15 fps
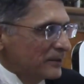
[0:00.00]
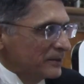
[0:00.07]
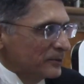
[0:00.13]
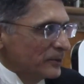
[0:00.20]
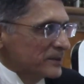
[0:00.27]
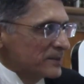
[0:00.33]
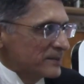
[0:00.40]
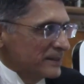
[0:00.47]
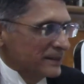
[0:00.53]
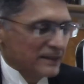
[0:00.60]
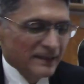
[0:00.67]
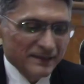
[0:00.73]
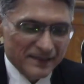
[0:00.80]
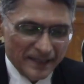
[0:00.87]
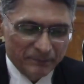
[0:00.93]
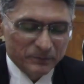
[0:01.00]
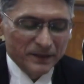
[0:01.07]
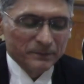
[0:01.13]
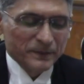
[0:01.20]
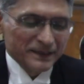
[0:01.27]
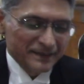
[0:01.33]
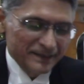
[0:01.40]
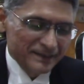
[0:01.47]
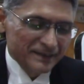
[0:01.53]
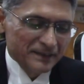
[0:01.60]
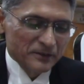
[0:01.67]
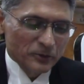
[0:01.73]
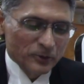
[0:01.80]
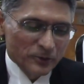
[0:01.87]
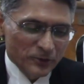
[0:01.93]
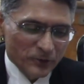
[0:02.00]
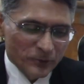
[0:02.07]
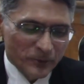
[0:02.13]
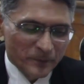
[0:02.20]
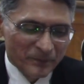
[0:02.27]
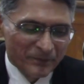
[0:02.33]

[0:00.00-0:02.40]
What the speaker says: coincidentally, Saptapati here also.